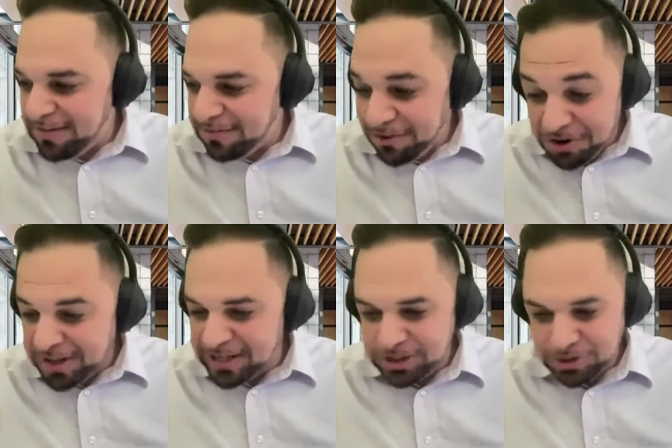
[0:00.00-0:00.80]
I
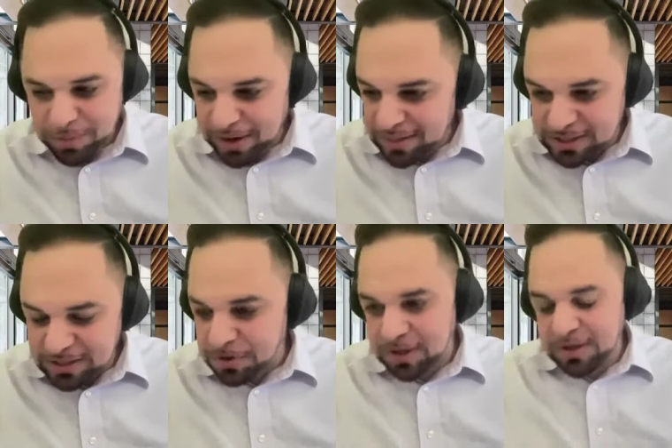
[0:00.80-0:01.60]
thoroughly enjoyed reading
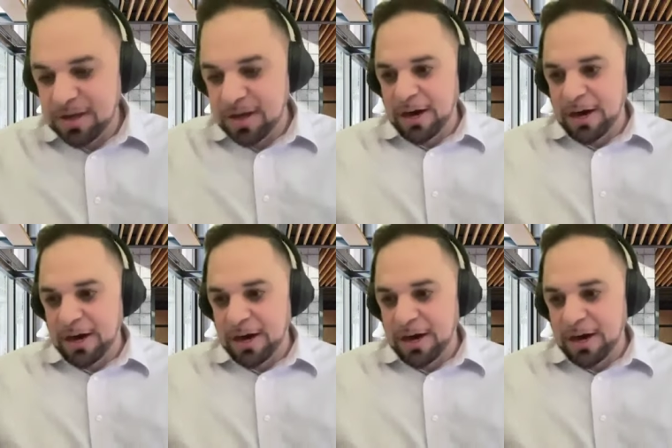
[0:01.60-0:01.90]
this book.